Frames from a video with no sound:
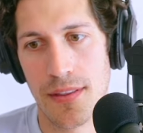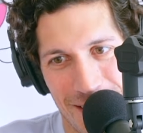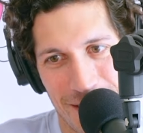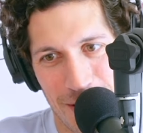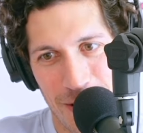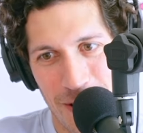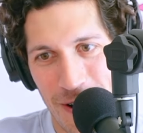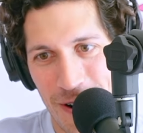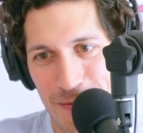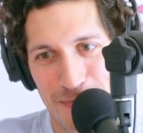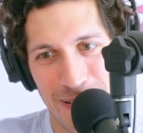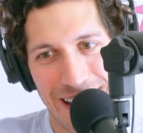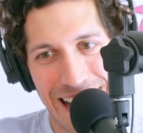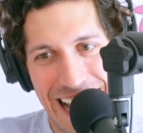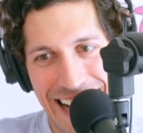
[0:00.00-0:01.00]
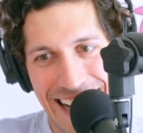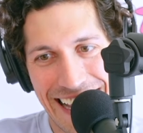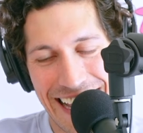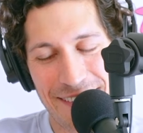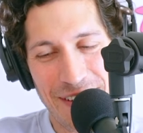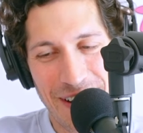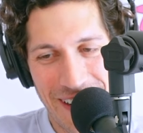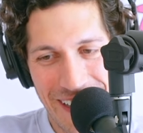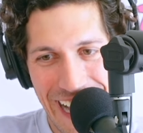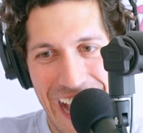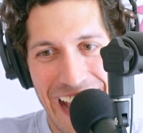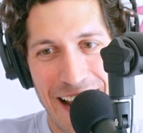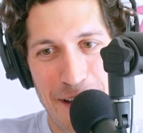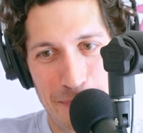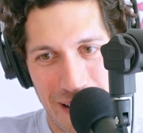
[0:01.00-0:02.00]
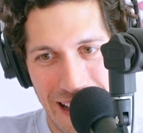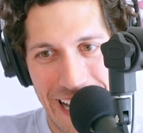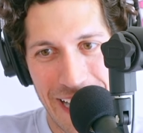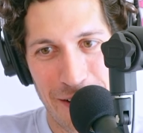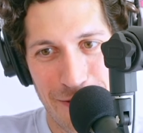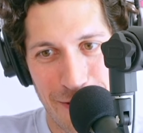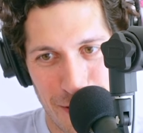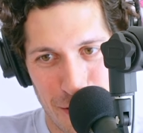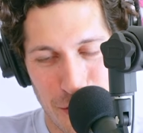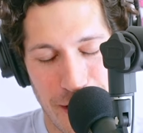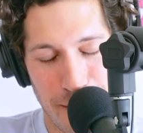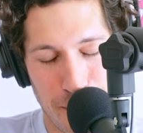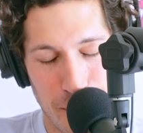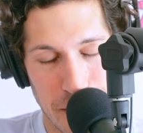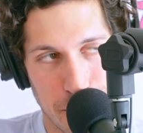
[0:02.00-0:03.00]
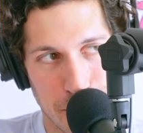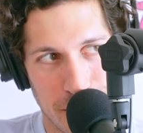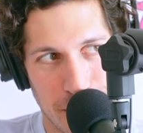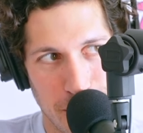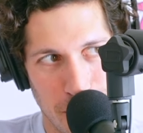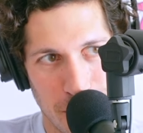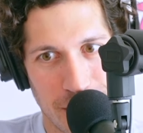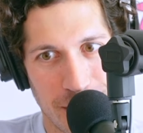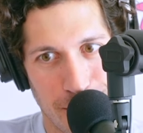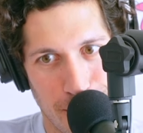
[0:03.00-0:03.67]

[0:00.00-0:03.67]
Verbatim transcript: Ooh, planning if you're not a planner for a trip, which usually